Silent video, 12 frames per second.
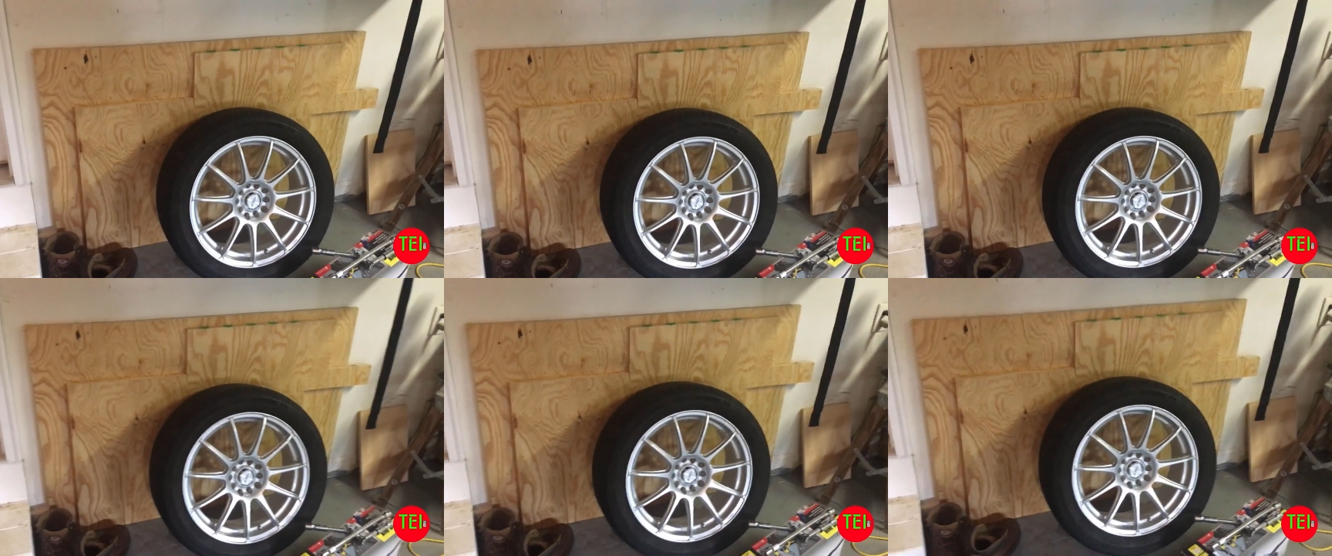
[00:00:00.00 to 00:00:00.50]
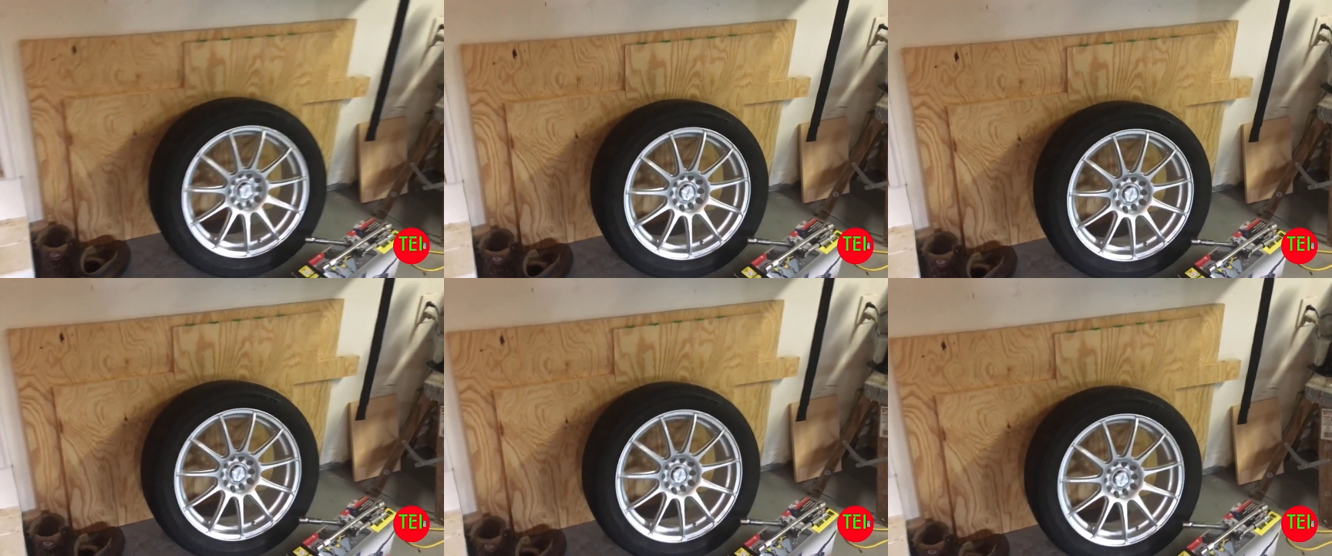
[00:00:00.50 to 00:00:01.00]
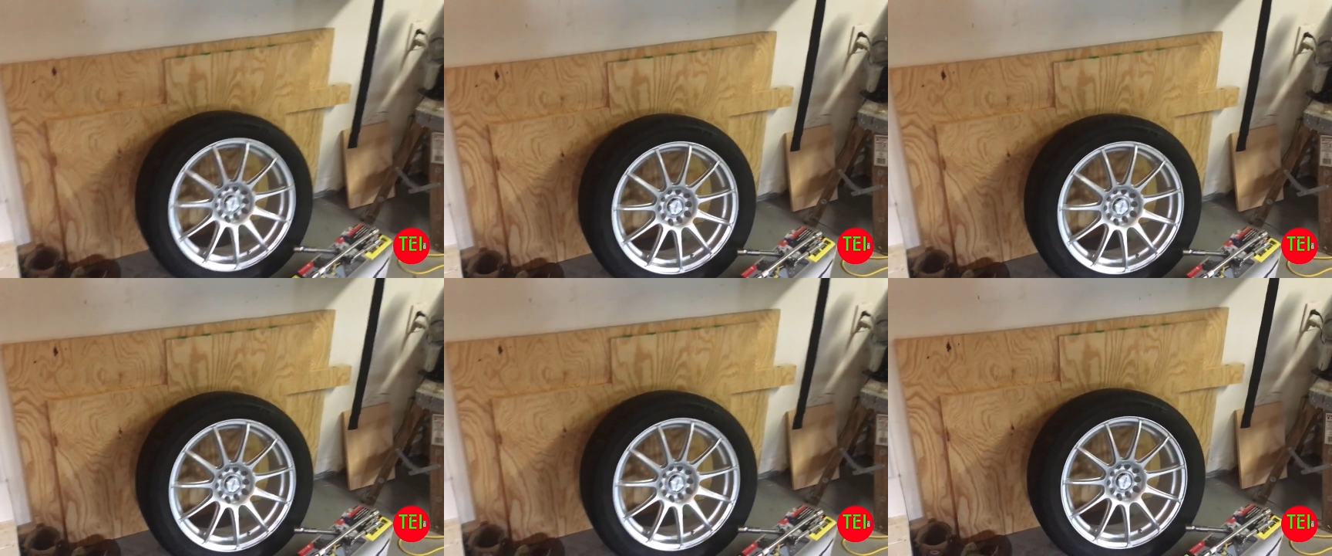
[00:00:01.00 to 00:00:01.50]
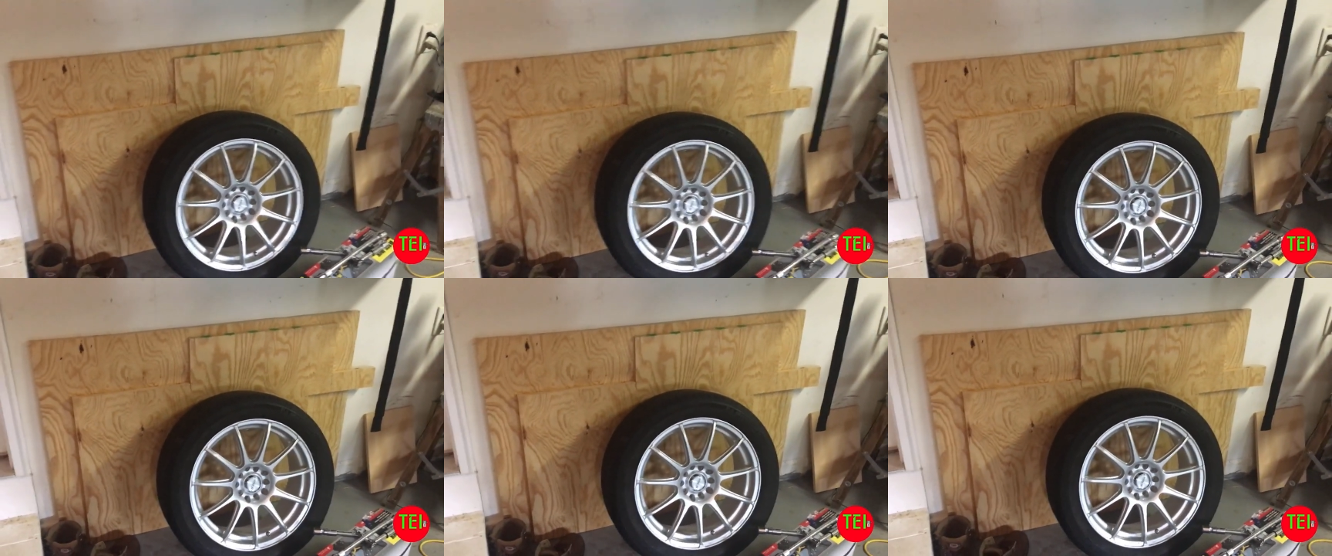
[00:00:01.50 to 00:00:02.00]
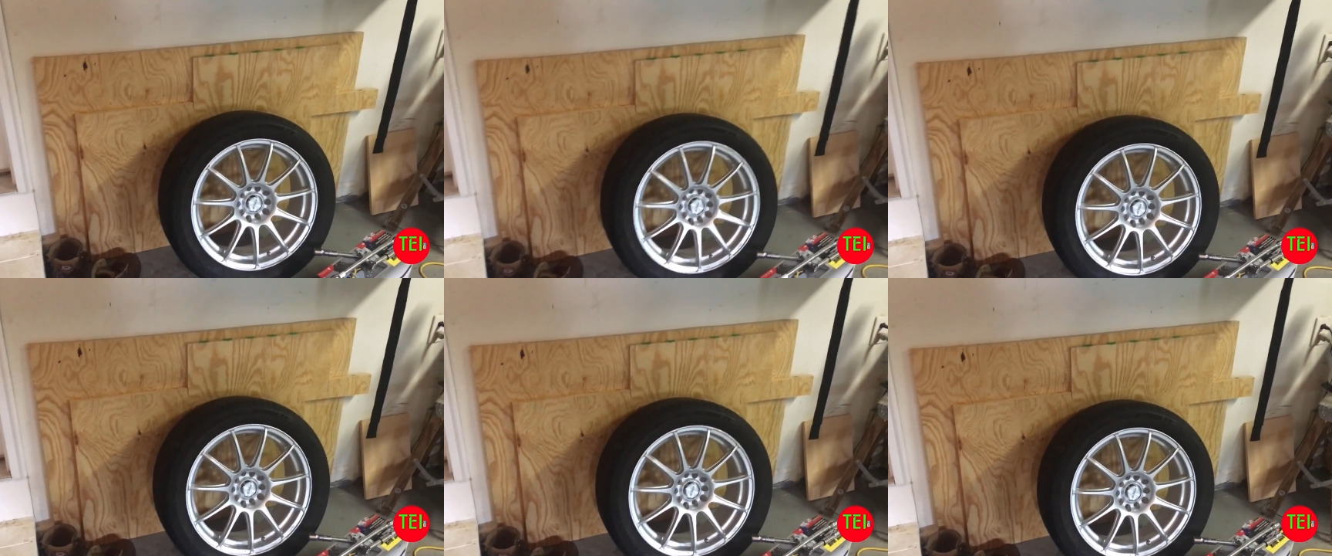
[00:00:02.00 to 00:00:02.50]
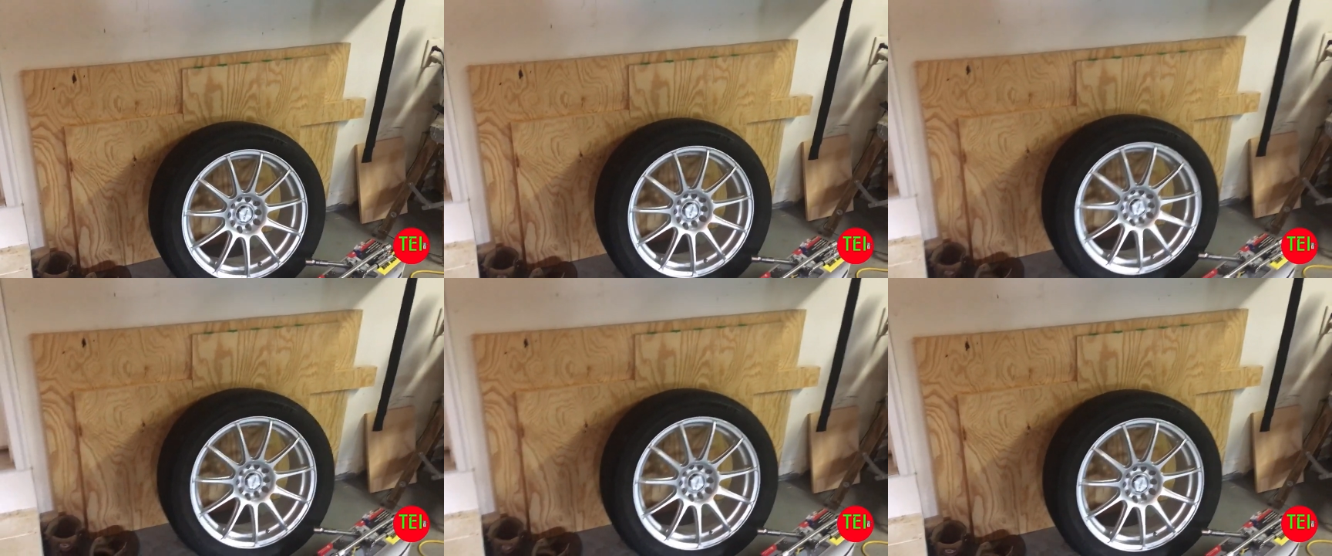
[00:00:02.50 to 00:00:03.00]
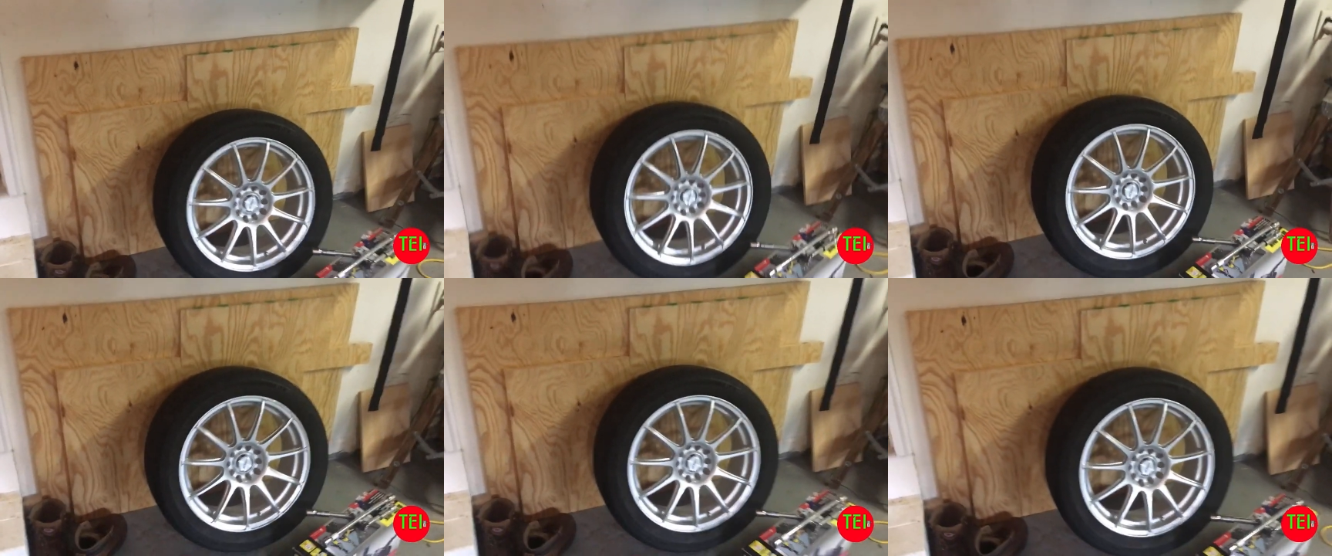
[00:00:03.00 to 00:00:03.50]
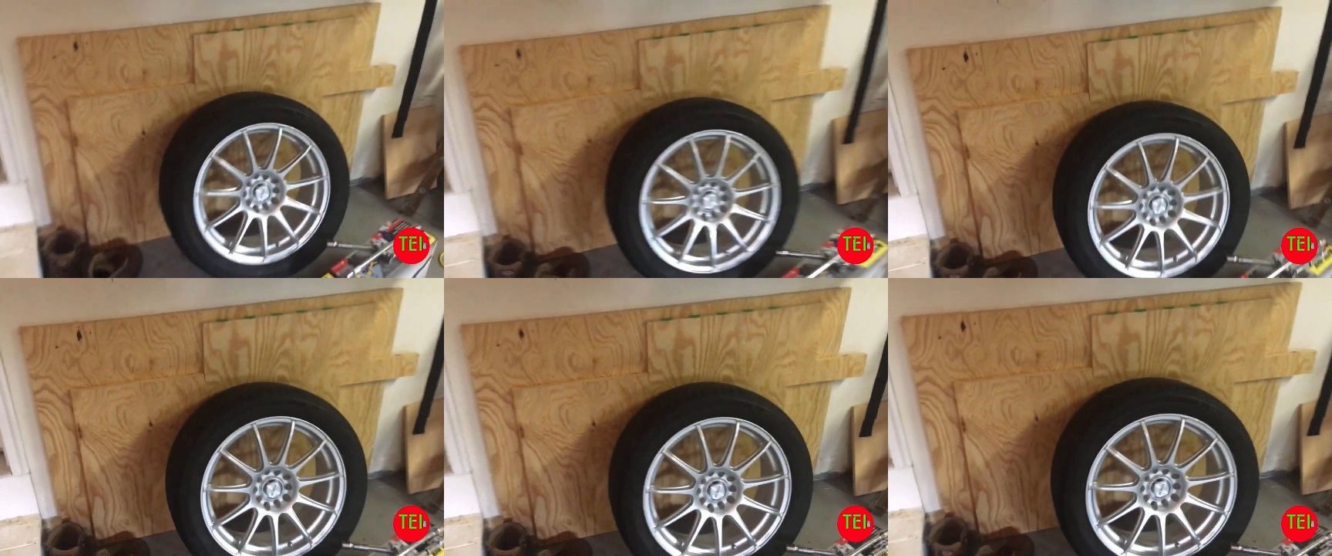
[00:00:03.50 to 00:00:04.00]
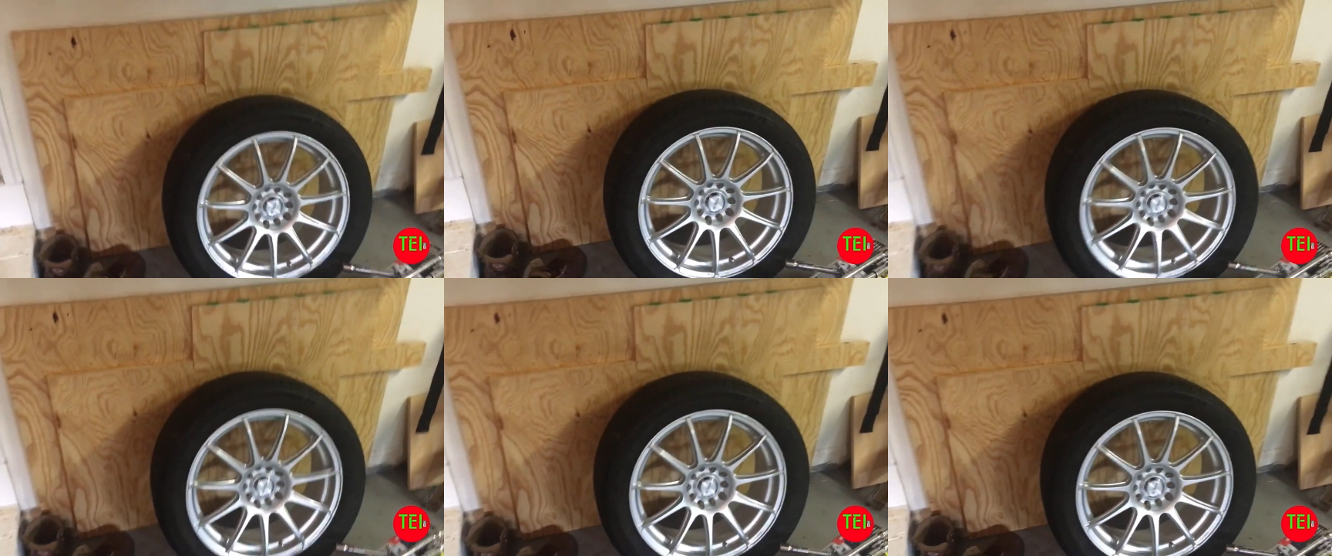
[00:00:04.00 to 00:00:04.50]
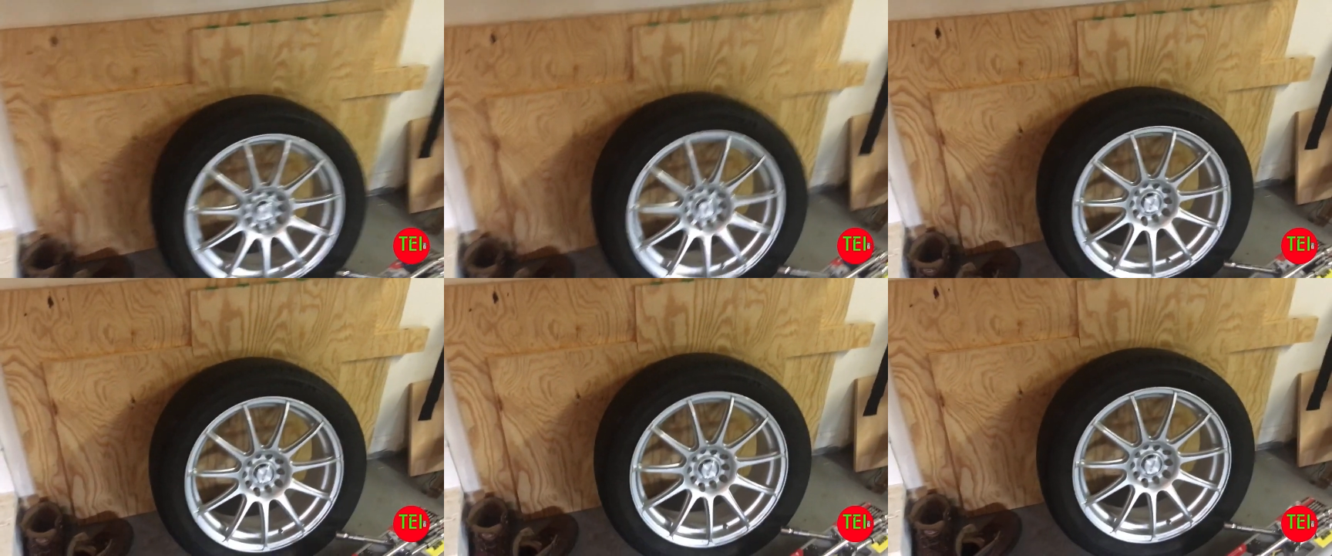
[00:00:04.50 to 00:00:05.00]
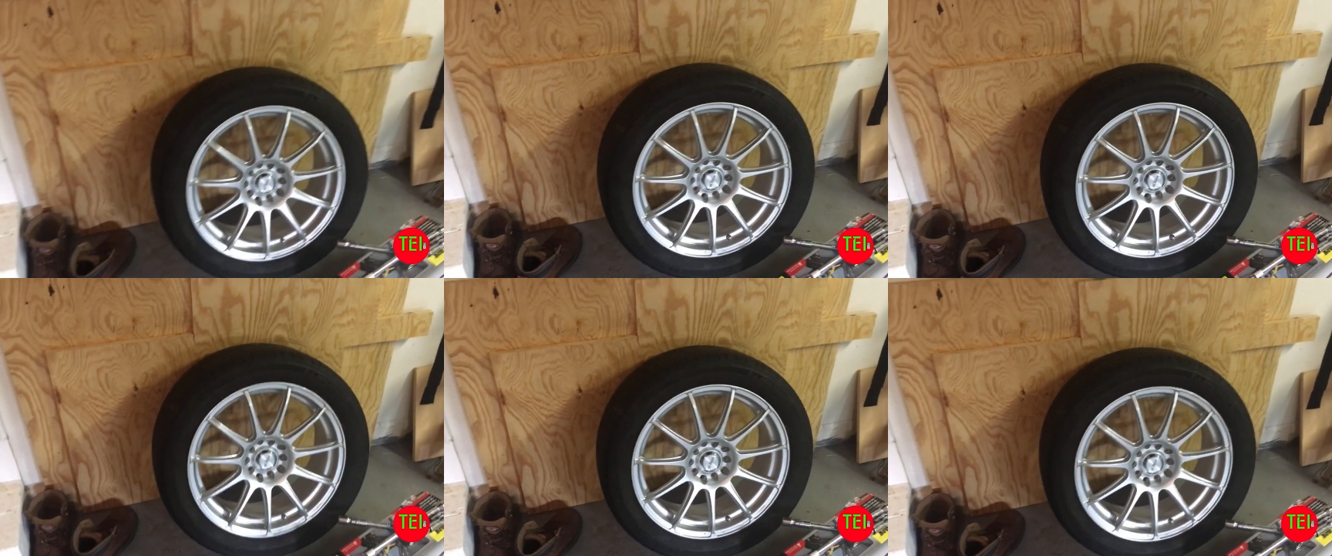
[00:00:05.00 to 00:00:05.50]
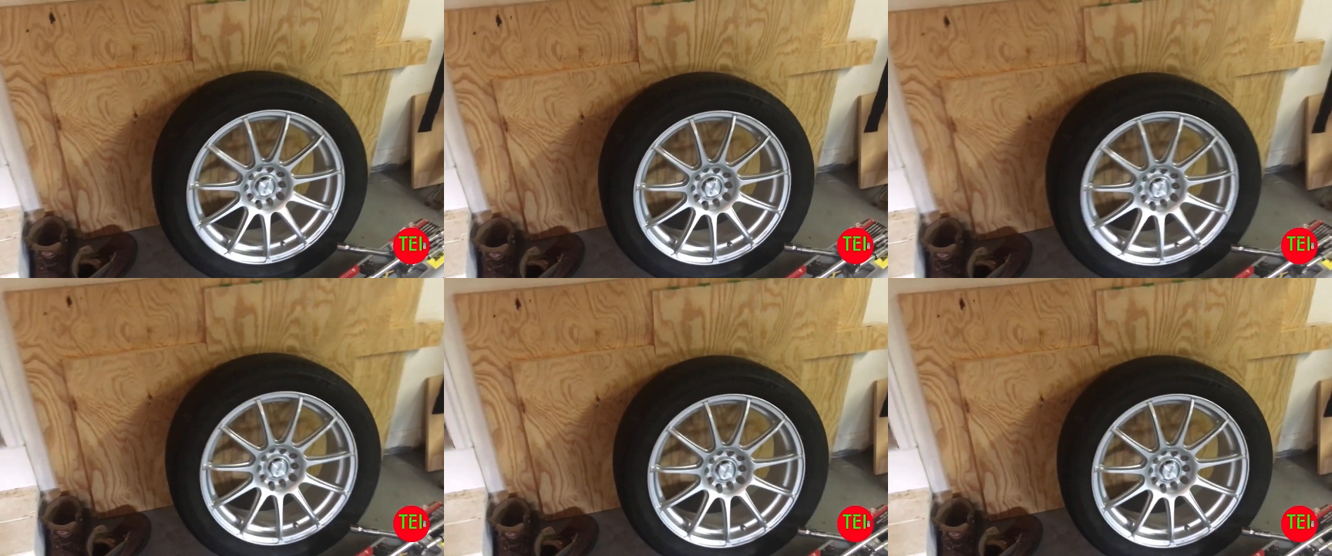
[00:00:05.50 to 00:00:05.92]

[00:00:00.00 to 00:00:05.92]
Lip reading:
No face is visible, so there are no lips to read.